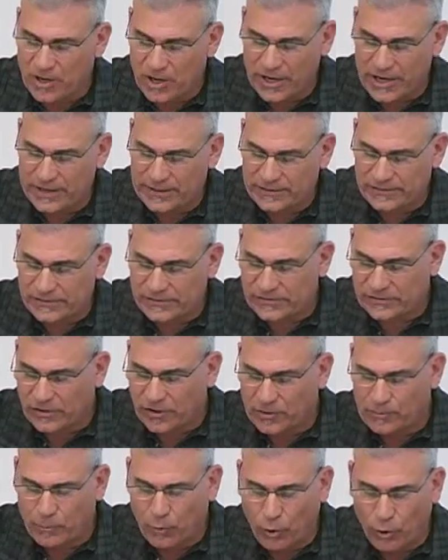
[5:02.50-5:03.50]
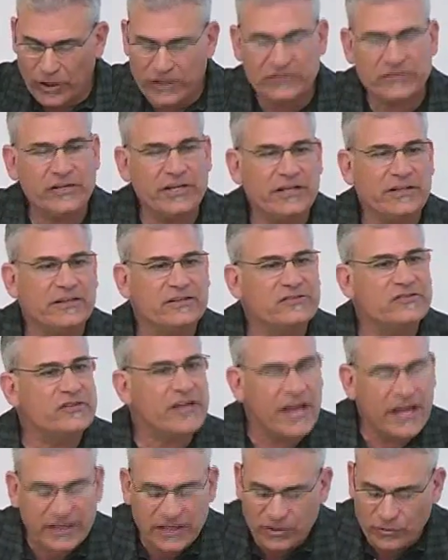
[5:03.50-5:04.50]
mines are poisoning the
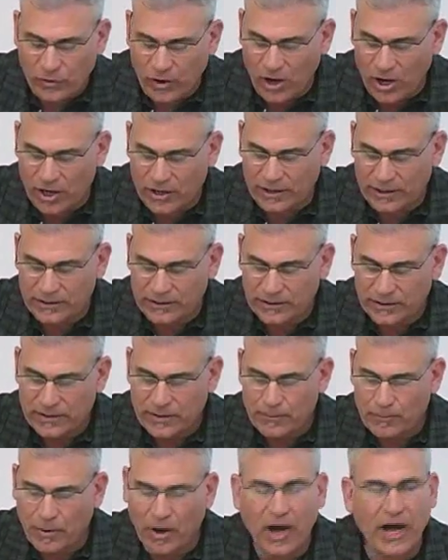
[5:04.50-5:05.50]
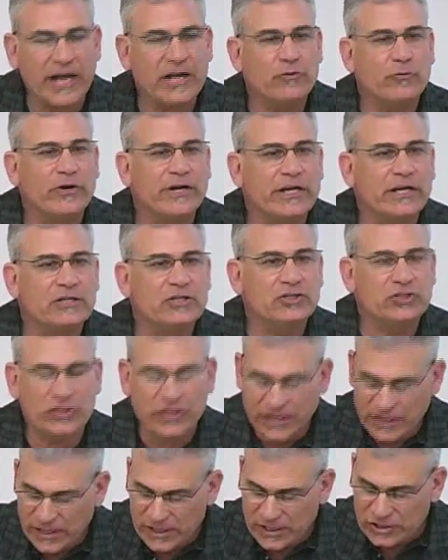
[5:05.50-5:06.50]
Standing Rock, Pine
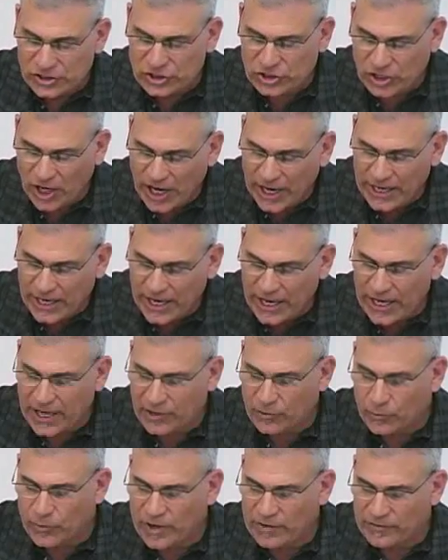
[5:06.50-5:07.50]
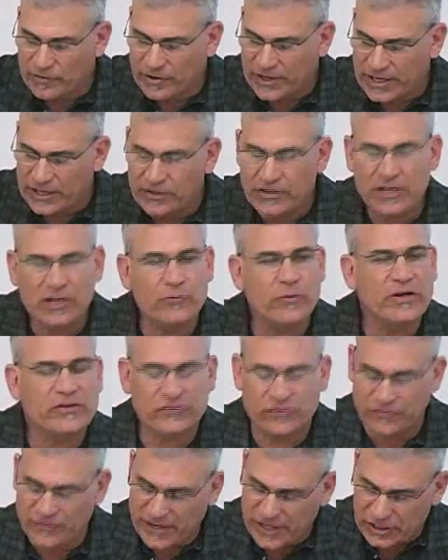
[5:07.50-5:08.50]
Ridge, Cheyenne River Indian
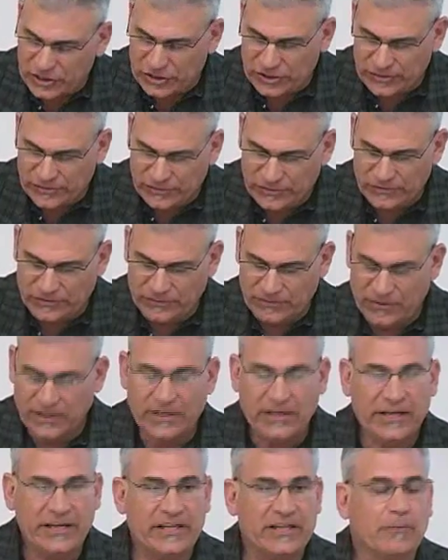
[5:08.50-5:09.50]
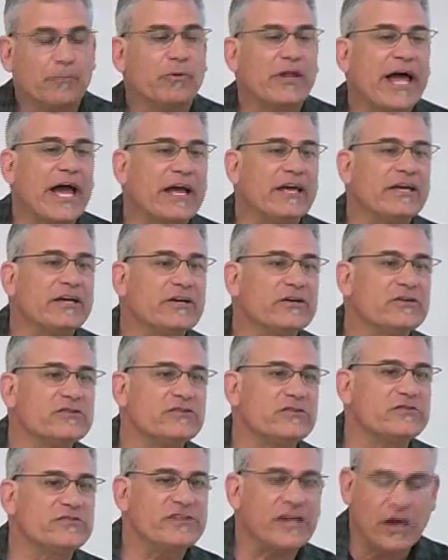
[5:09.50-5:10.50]
Reservations in the Black
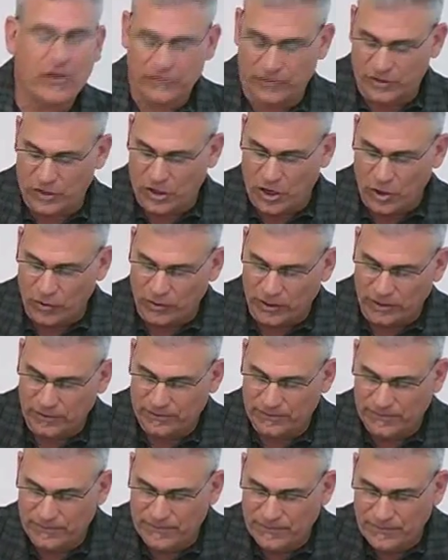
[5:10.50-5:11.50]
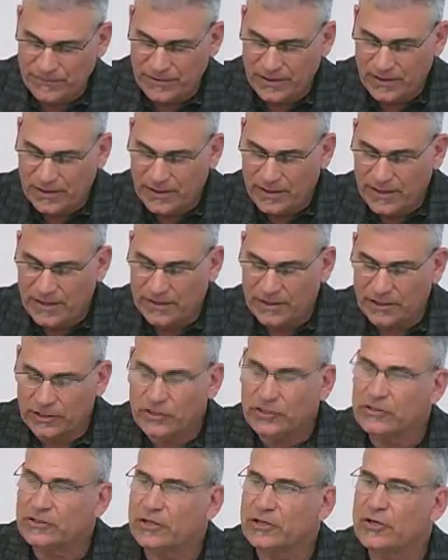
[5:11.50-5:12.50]
Hills of South Dakota and the
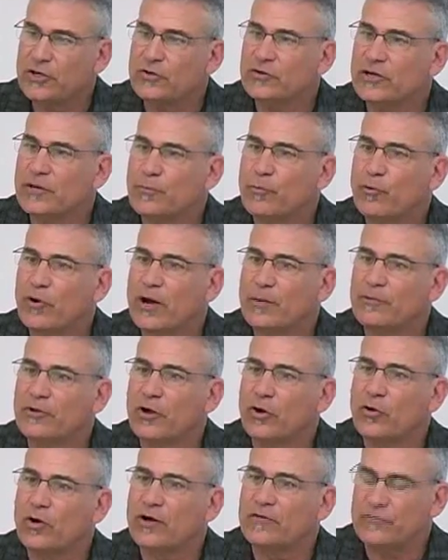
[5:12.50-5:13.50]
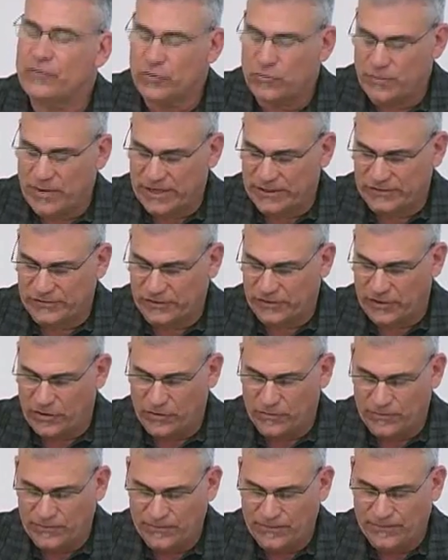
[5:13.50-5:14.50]
Laguna Pueblo of New
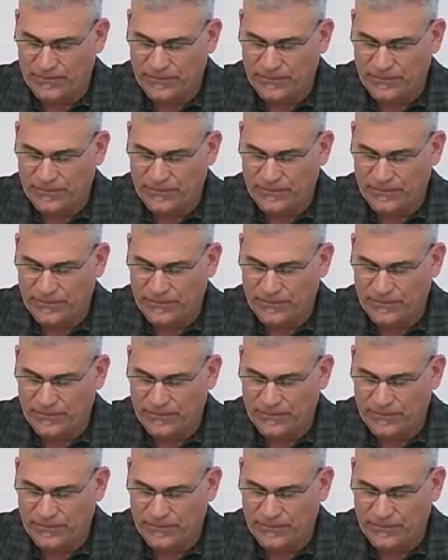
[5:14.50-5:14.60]
Mexico.